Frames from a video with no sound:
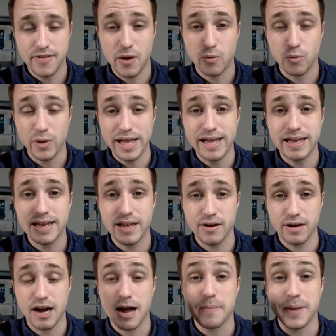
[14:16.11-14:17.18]
that we can
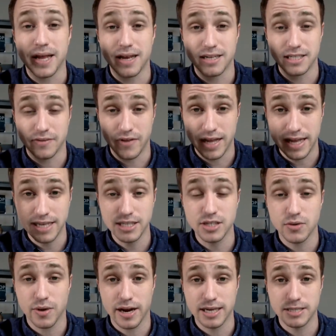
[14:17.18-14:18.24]
hear God because of his
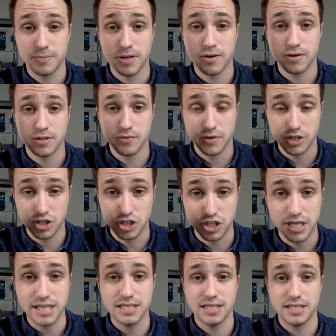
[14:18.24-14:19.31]
grace, because of what
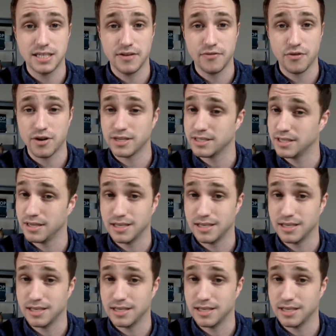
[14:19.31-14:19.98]
Jesus did for us.